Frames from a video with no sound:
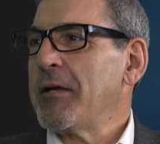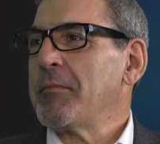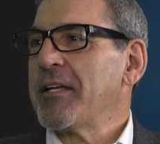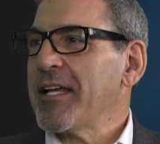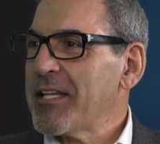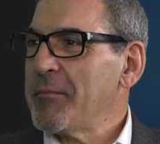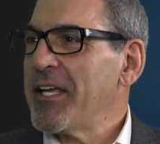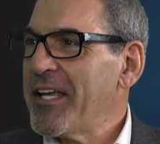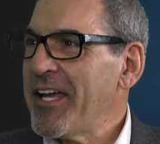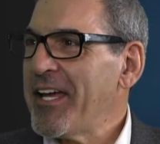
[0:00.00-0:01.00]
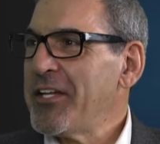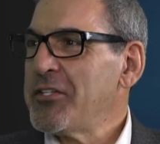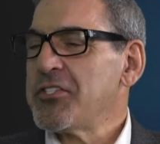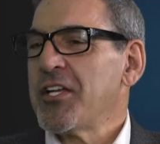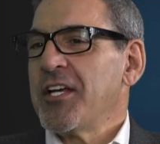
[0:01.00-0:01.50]
them, get them
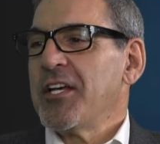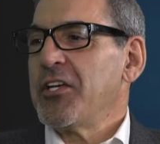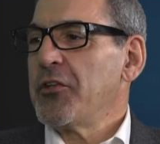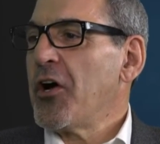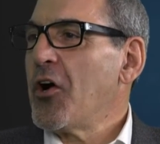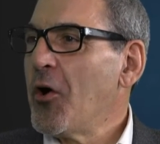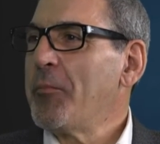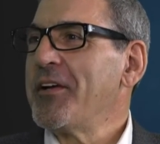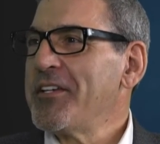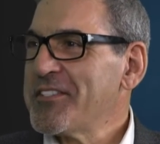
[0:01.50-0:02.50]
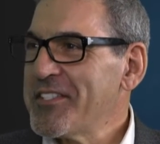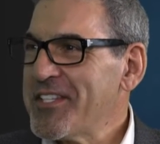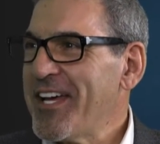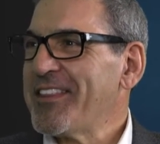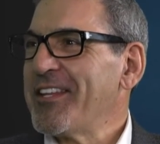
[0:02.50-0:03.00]
engaged, the hope is
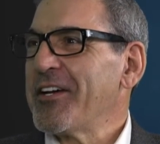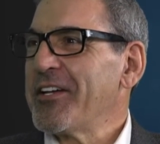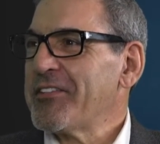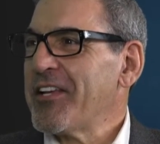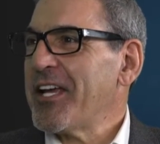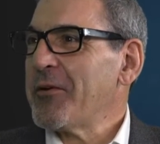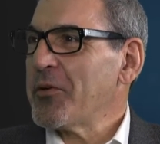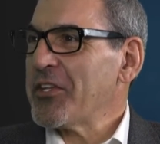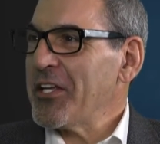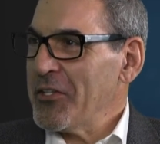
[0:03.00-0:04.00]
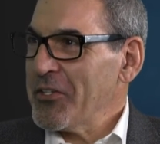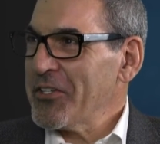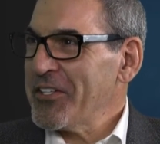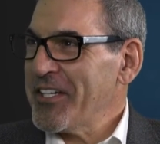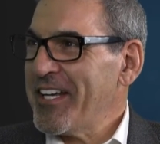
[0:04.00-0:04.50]
that they're going to take what they
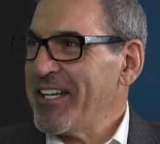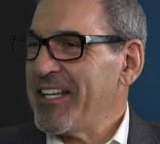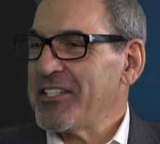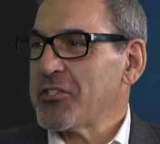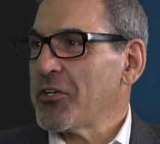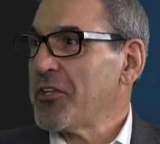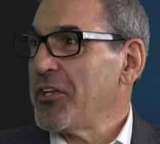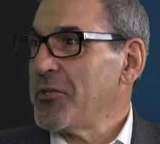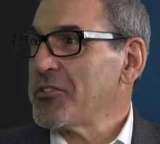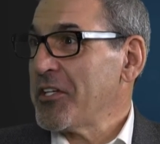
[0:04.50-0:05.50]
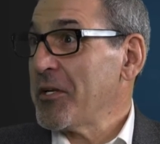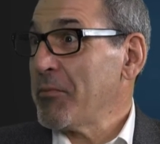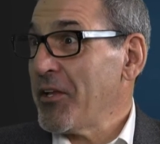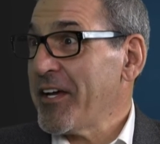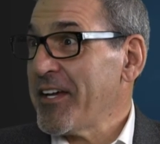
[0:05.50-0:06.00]
learn and they start to use it and
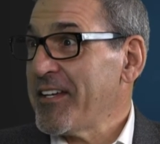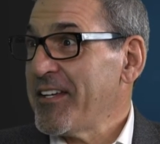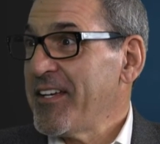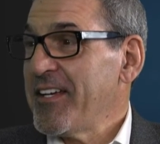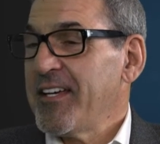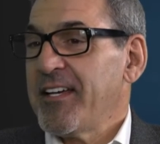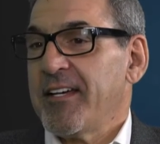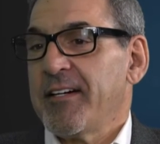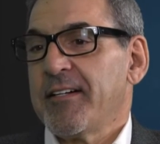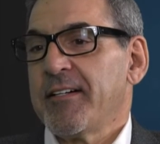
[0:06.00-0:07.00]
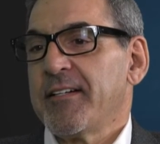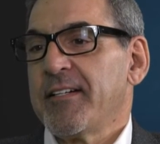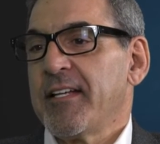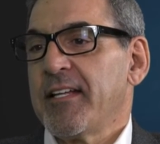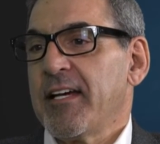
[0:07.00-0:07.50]
apply it.
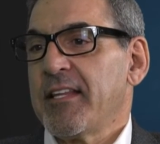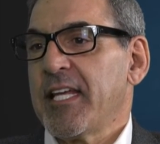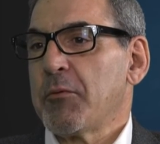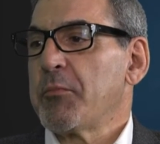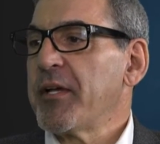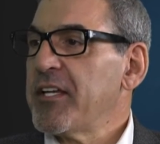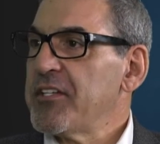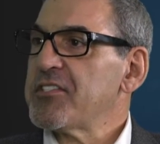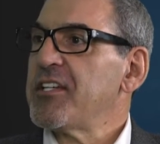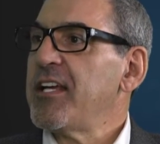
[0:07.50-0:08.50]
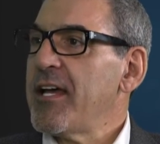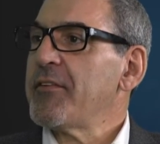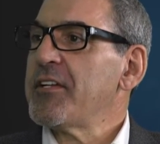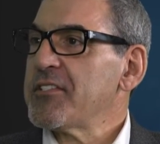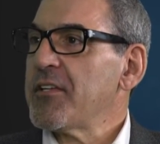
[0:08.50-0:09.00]
And I think we're beginning to see
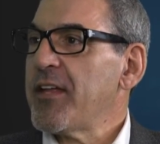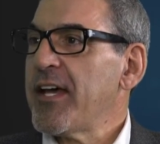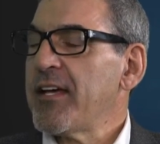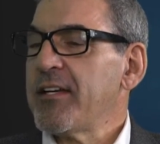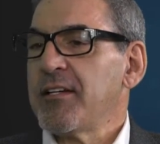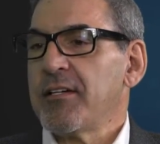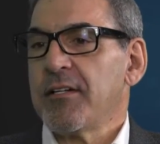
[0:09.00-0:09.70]
evidence of that.